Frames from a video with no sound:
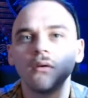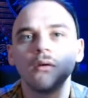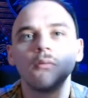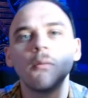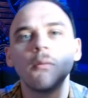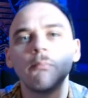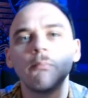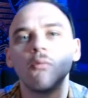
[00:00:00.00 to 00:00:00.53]

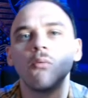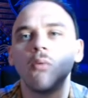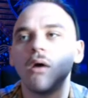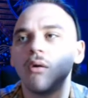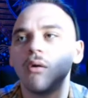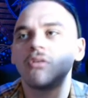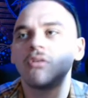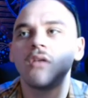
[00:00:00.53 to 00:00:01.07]

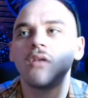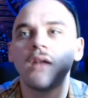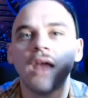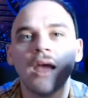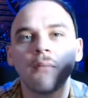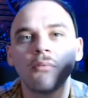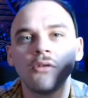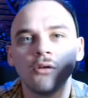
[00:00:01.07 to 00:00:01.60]
what's gonna
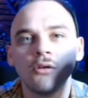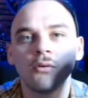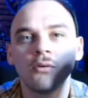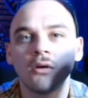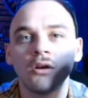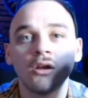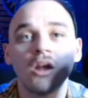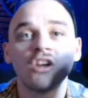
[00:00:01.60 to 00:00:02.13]
happen to you?
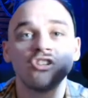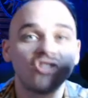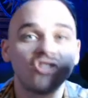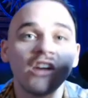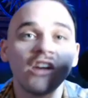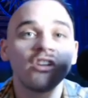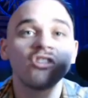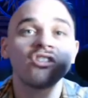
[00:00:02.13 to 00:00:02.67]
Are you gonna
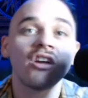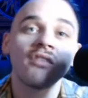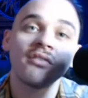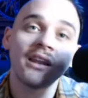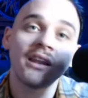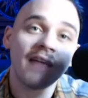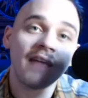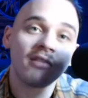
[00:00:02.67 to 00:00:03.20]
shit yourself
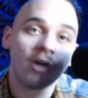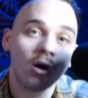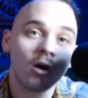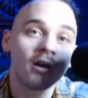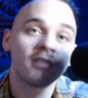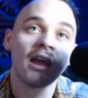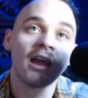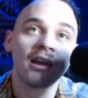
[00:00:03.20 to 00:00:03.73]
and then have a
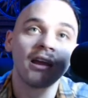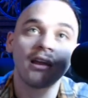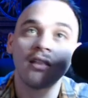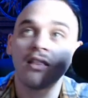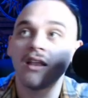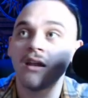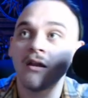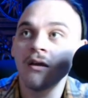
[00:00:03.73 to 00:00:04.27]
heart attack,
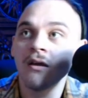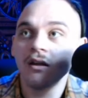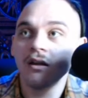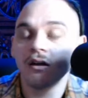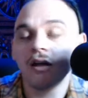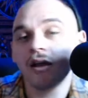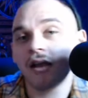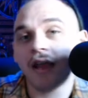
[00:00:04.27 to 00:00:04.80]
and then
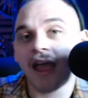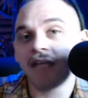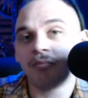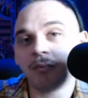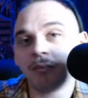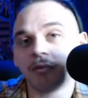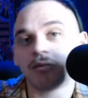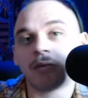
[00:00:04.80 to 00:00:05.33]
you're not gonna have
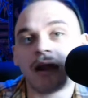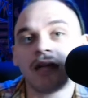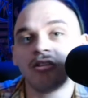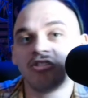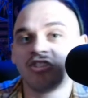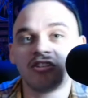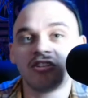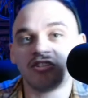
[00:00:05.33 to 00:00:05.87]
people around
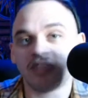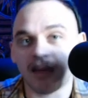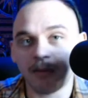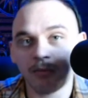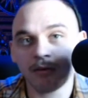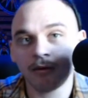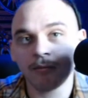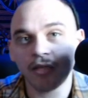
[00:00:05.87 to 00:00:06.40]
to change your
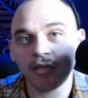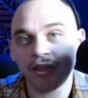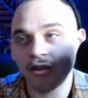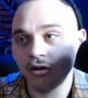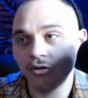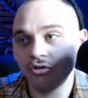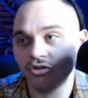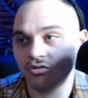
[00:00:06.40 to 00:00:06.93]
diaper, and
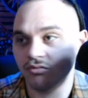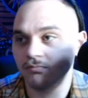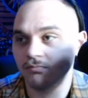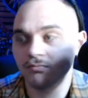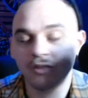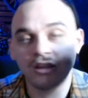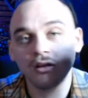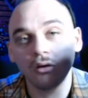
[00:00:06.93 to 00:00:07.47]
then you just
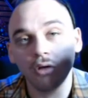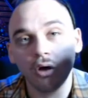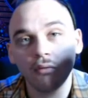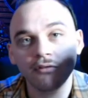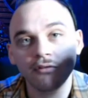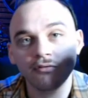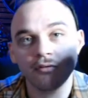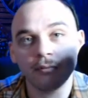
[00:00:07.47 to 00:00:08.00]
keel
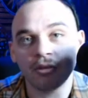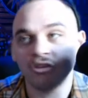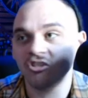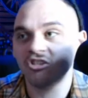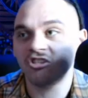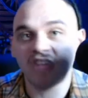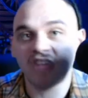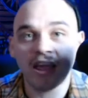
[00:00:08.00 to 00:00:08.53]
over from the
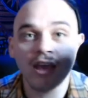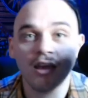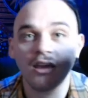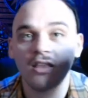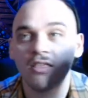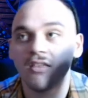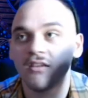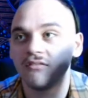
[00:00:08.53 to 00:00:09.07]
stink
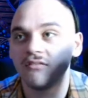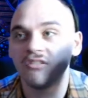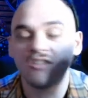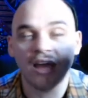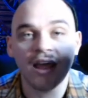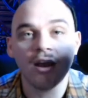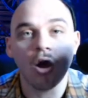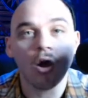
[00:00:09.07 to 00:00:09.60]
and the
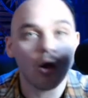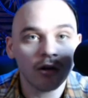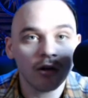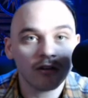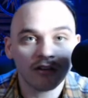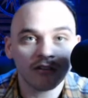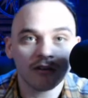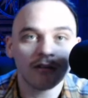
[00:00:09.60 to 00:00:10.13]
dead
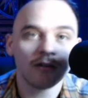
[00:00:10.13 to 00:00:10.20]
heart,